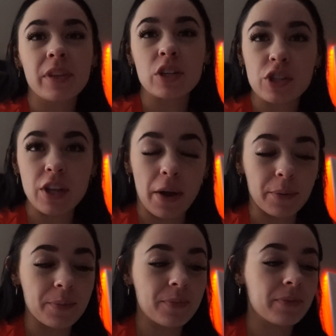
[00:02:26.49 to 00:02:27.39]
So,
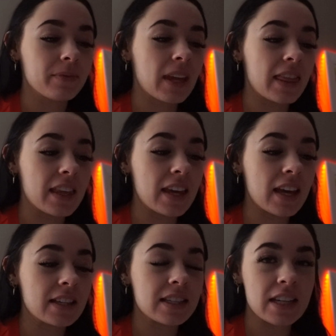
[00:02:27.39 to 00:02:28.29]
the
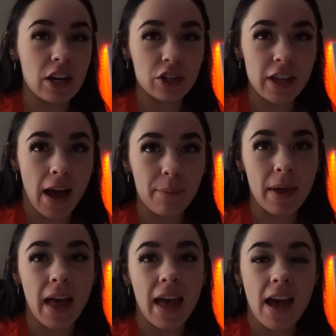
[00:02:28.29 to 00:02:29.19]
Sneakers app
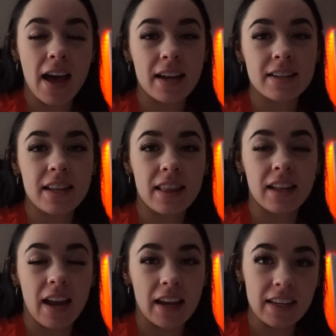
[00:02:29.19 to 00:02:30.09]
and
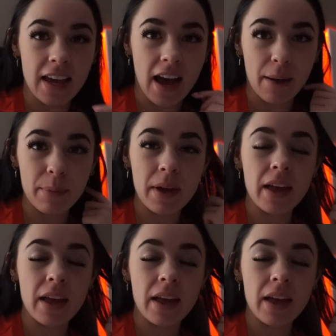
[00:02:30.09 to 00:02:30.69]
the Nike app.